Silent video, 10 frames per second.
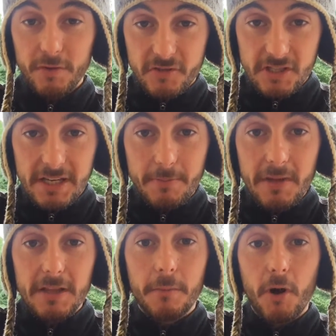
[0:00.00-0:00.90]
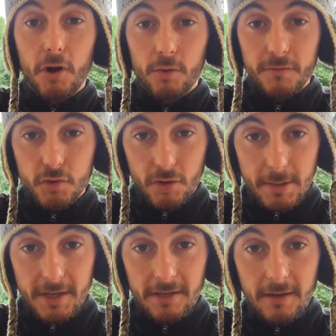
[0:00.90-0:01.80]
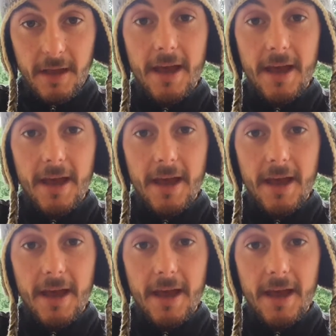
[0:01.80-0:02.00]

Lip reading: of sleeping, the bardo of dreaming,